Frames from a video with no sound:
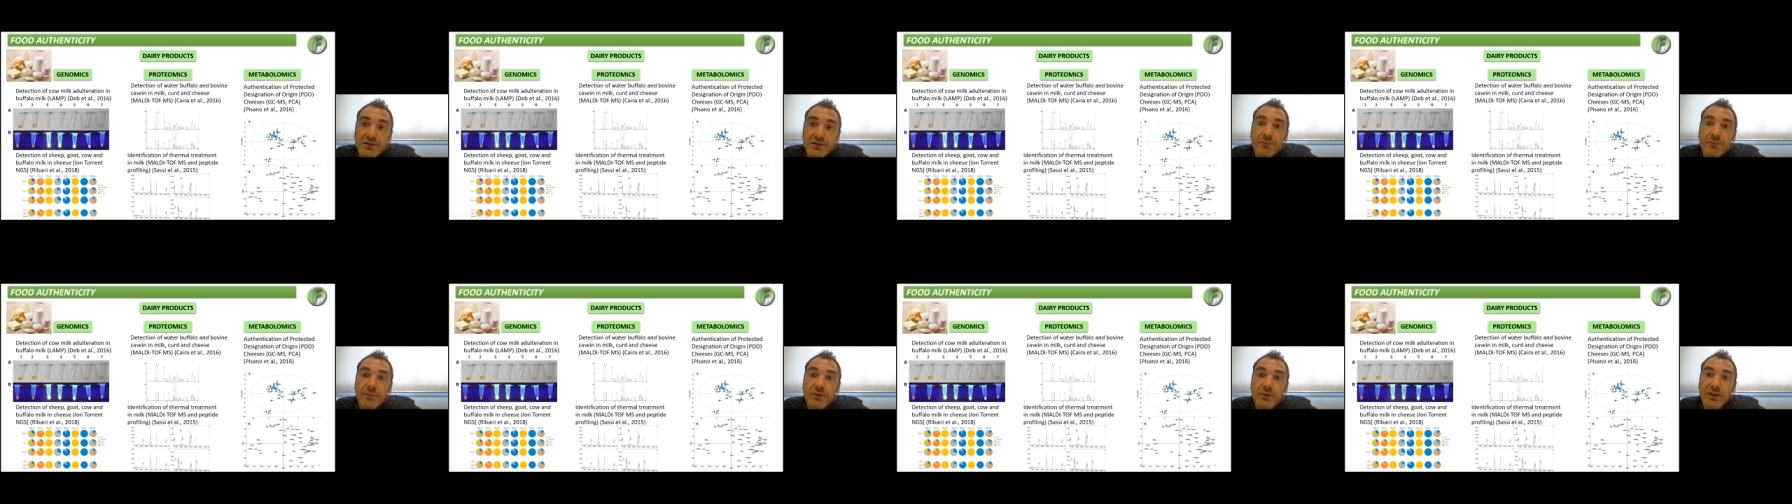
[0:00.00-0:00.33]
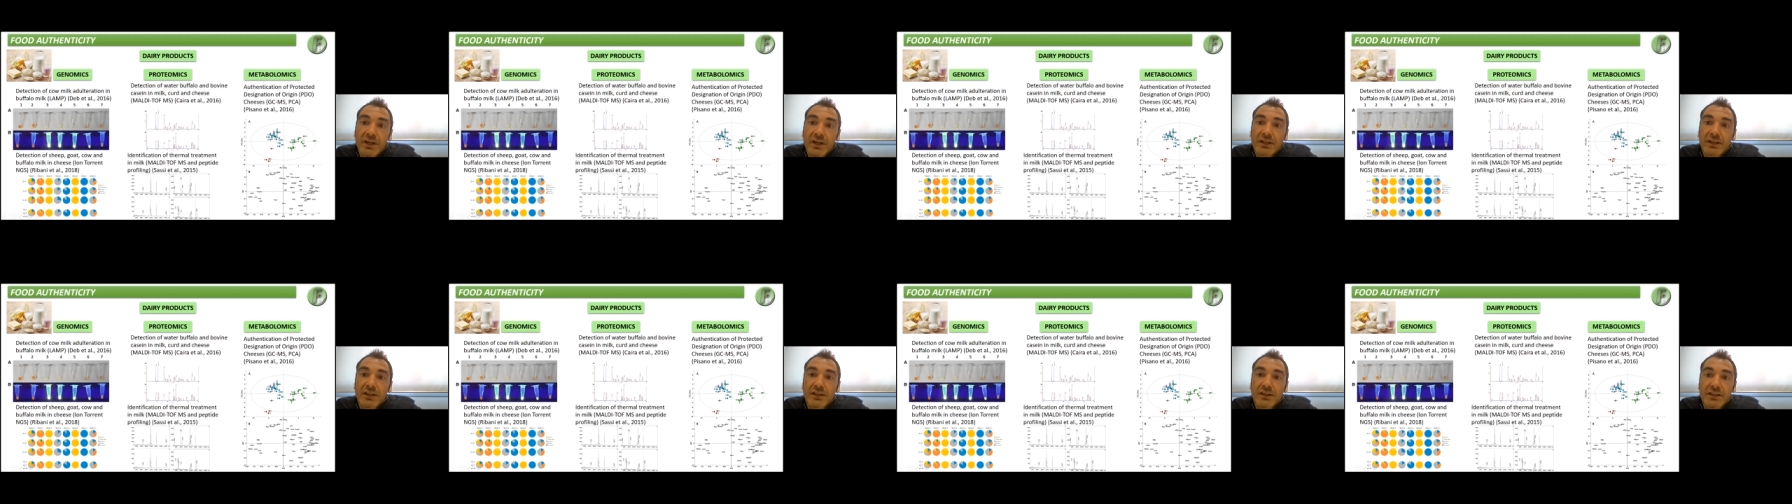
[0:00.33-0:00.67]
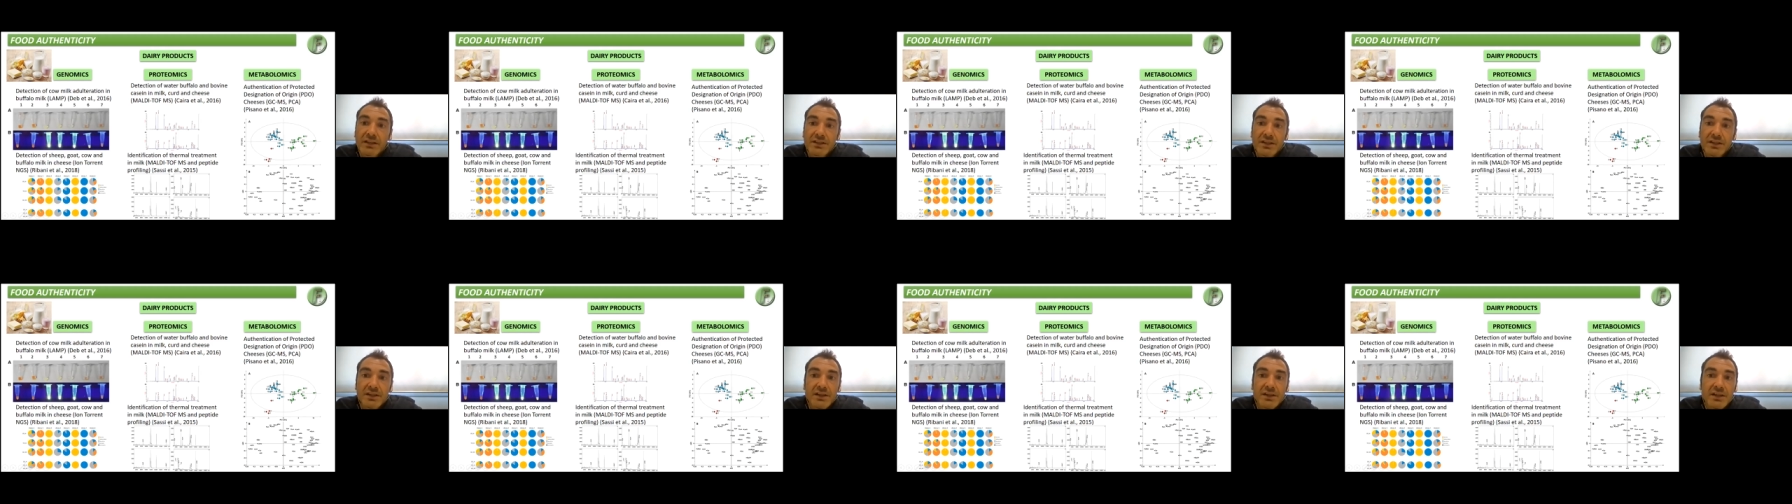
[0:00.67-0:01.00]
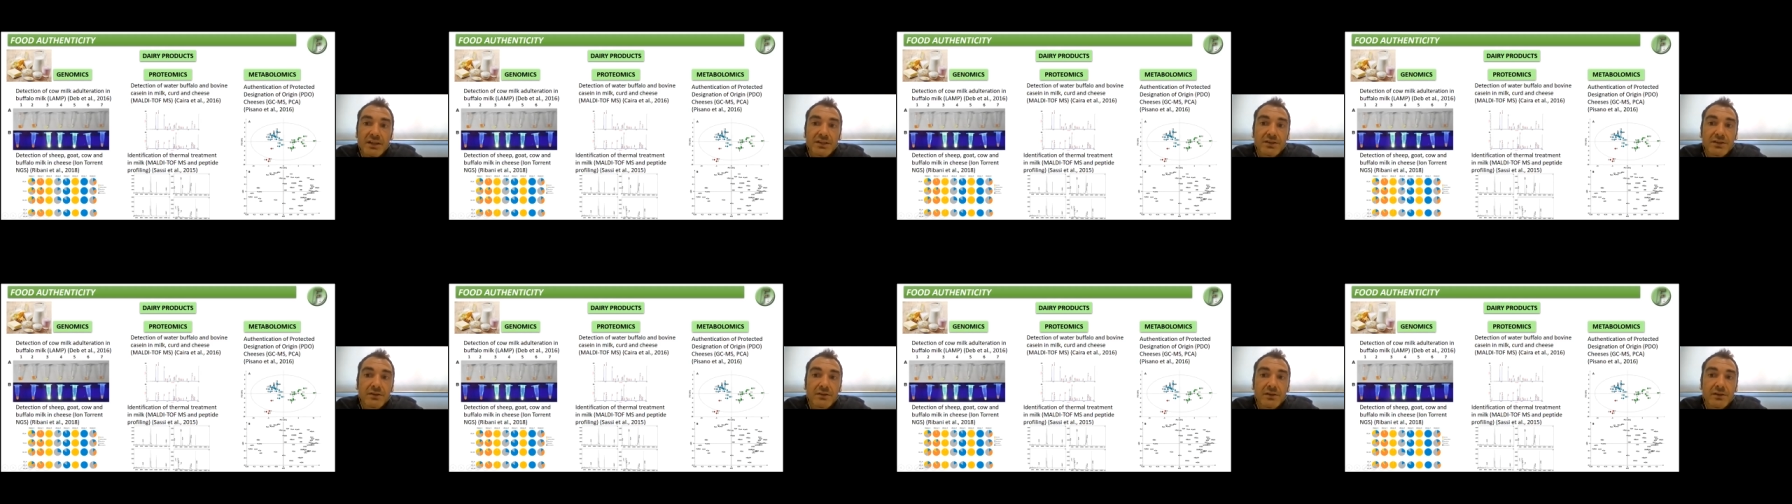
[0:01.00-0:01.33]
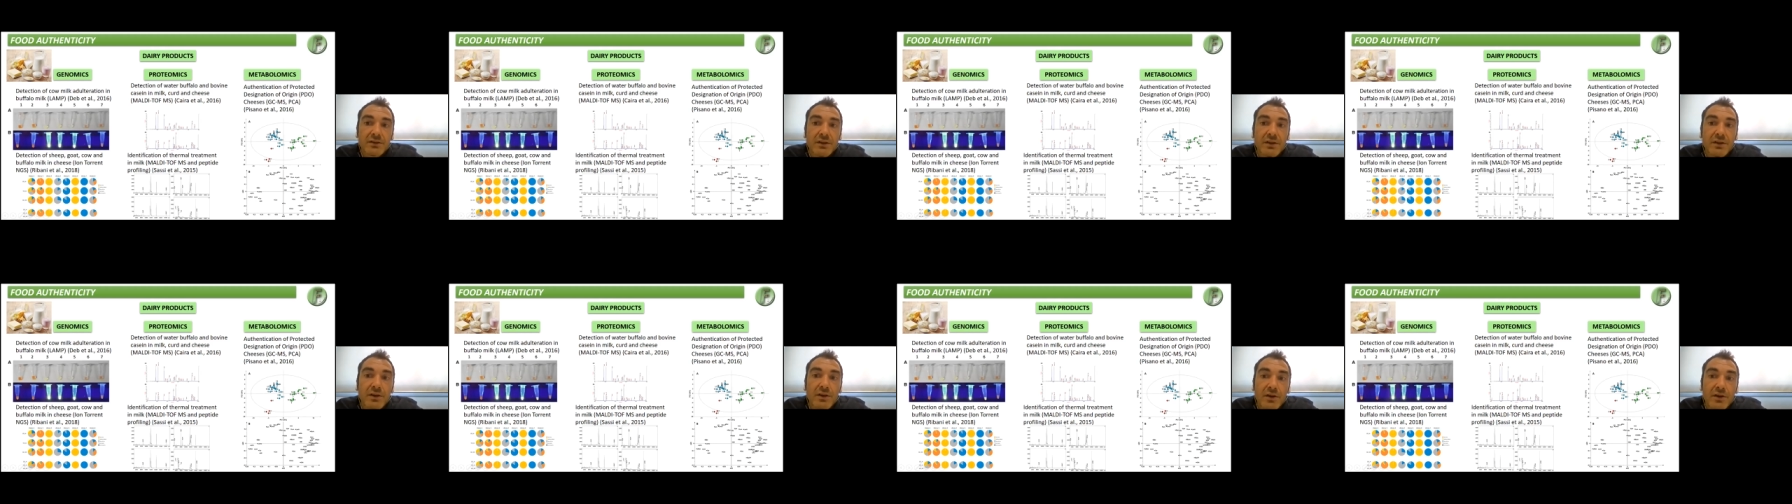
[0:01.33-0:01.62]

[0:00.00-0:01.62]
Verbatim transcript: of protected designation